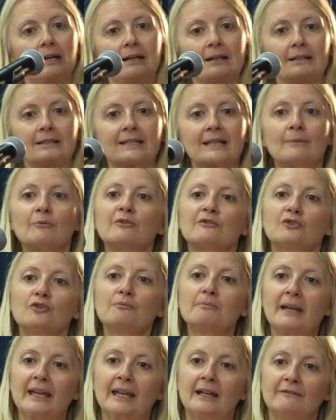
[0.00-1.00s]
Some of you
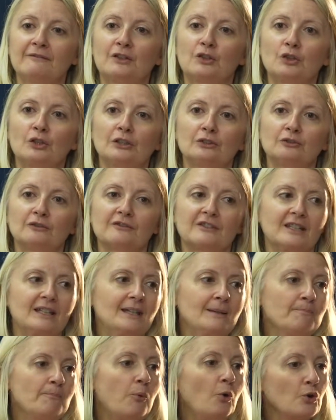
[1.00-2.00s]
may have heard of
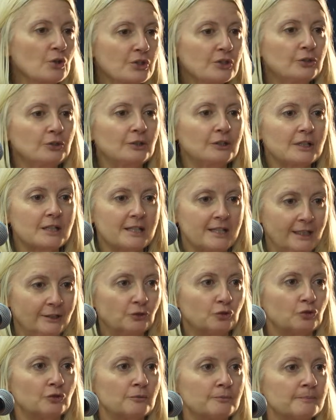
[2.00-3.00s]
the imposter
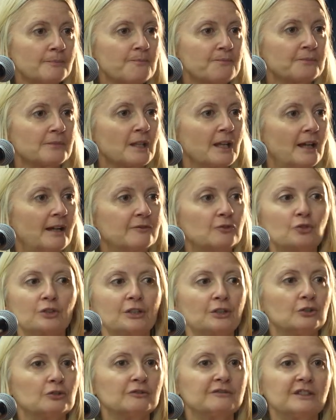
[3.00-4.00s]
syndrome. Have you
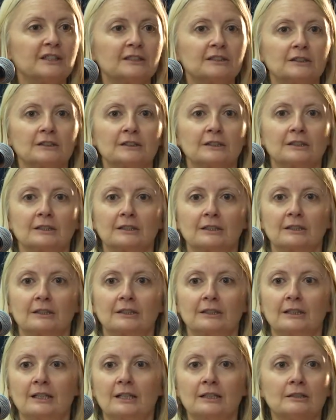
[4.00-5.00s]
heard of it?
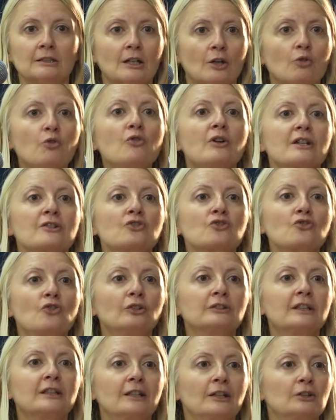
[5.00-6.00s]
Yeah? Who has
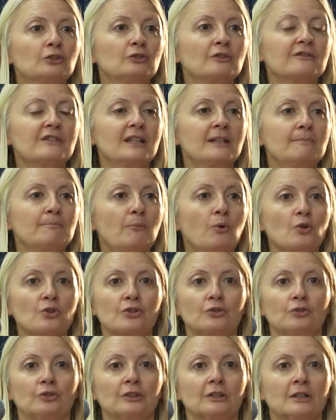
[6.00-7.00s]
not heard of the
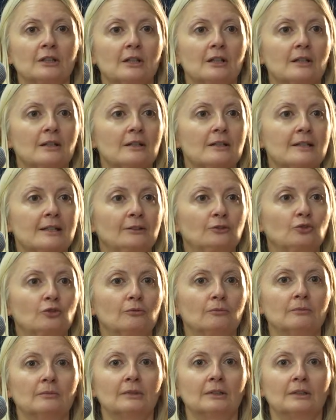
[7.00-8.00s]
imposter
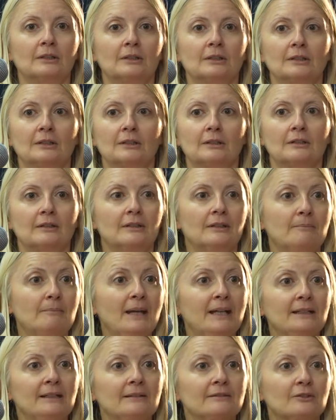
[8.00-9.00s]
syndrome? The
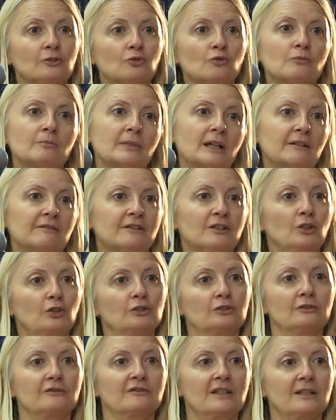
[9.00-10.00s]
men in the room have
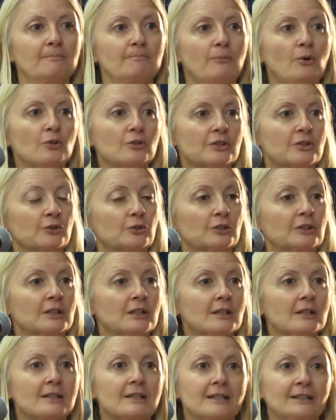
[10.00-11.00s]
heard of the imposter
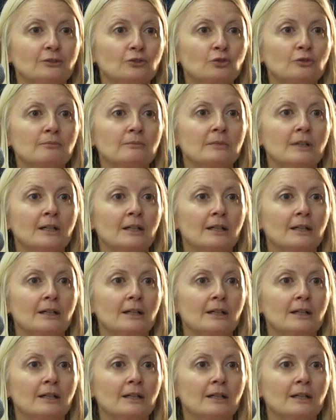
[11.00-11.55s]
syndrome?